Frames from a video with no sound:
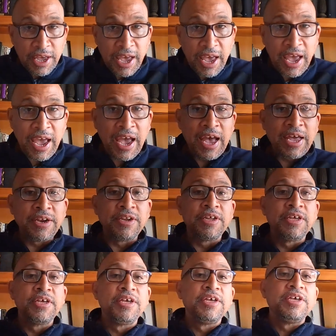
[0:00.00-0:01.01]
and
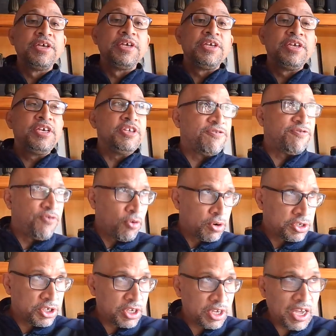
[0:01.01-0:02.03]
he's
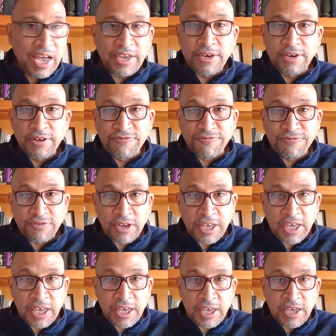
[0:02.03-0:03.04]
forced to kind of
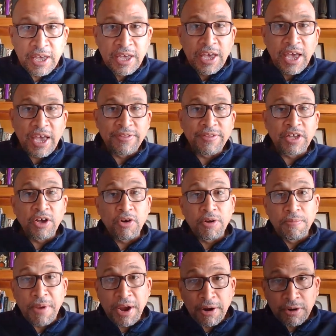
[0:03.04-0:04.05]
flee, and they go to
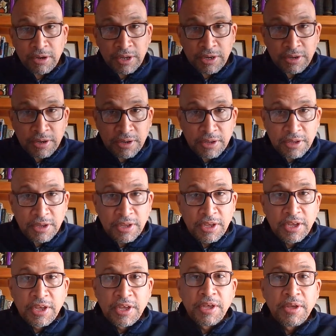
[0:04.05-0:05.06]
Maryland.
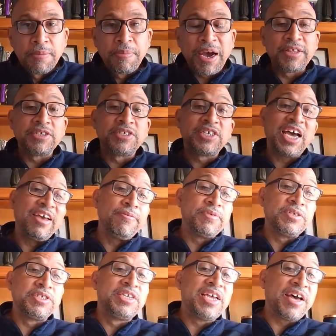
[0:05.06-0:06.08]
By the time of
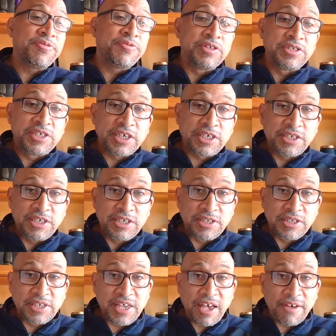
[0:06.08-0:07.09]
his death in
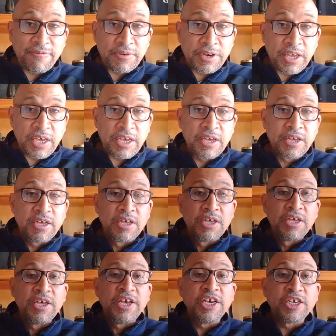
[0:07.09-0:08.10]
1670,
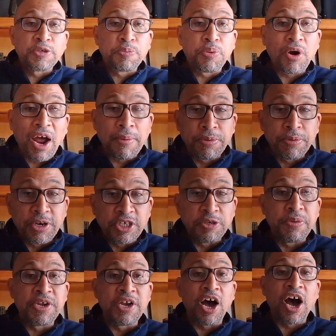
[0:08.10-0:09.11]
his property's
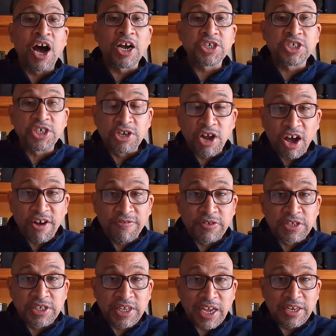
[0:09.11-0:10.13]
been auctioned off. The
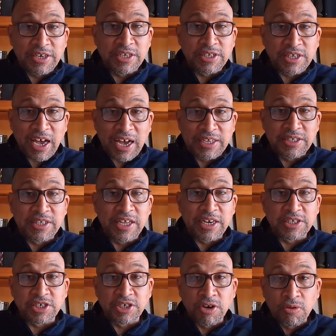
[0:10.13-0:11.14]
state decides that
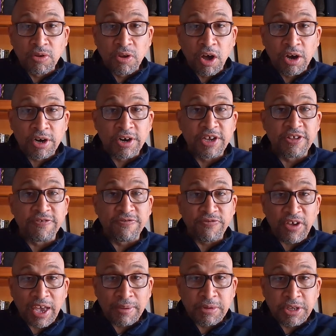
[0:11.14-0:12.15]
it's no longer his
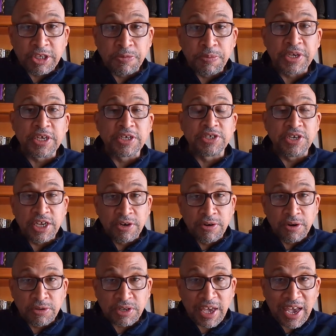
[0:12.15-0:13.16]
family's because
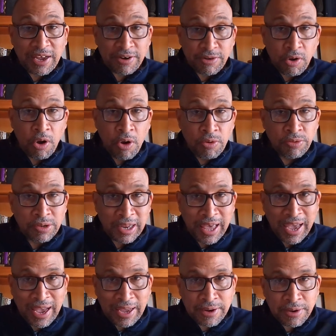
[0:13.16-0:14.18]
Negroes can't own
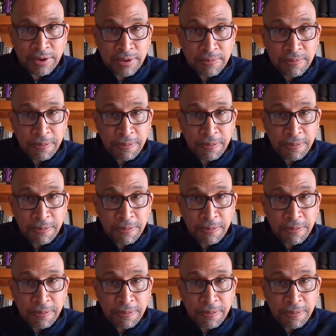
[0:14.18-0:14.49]
land.